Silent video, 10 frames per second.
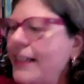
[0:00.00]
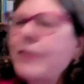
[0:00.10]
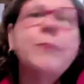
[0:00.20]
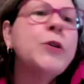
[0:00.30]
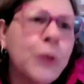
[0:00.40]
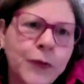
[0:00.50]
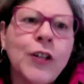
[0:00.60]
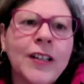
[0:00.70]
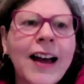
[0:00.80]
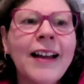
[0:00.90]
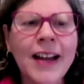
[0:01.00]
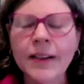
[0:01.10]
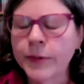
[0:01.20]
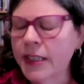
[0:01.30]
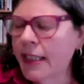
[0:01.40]
is beautiful. I I
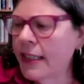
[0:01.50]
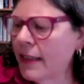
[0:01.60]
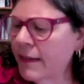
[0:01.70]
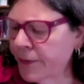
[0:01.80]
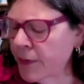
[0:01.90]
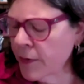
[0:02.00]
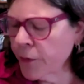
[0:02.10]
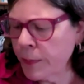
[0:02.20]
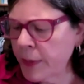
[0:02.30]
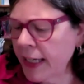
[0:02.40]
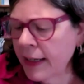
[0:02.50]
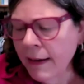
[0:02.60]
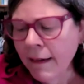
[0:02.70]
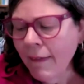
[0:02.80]
really for me,